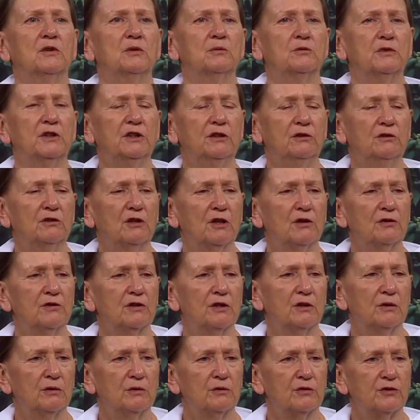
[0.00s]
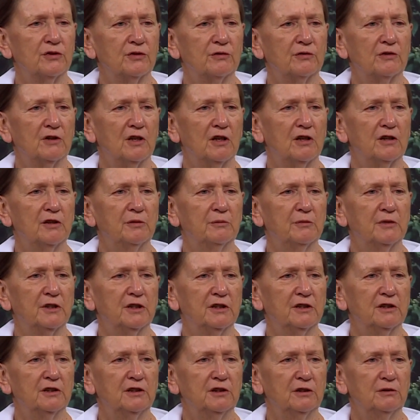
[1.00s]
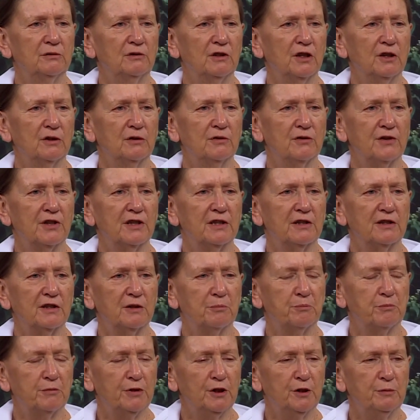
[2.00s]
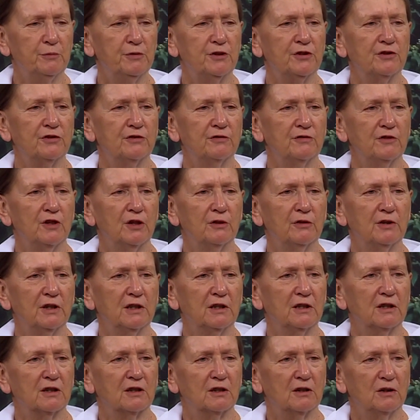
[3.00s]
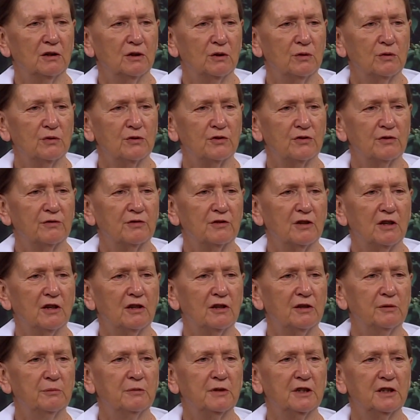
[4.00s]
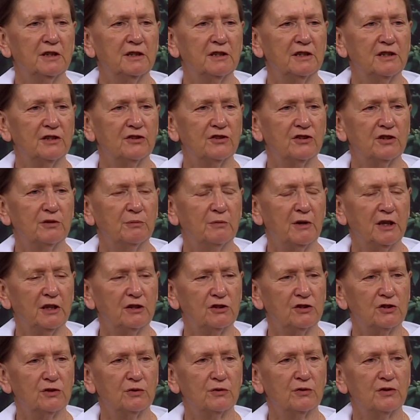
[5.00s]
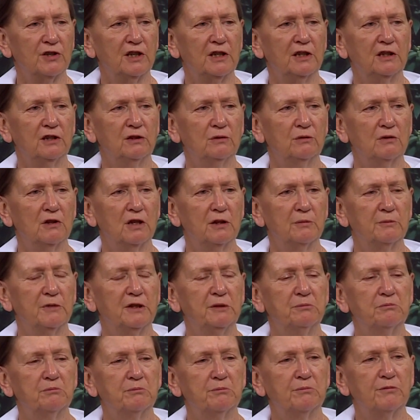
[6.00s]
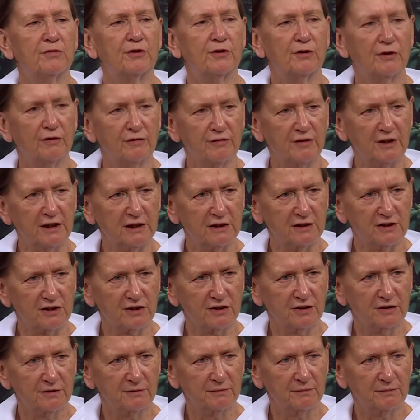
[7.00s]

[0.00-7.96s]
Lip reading: When you know the laws of karma, you know that the purpose of knowing the laws of karma is to make sure that you come in profit.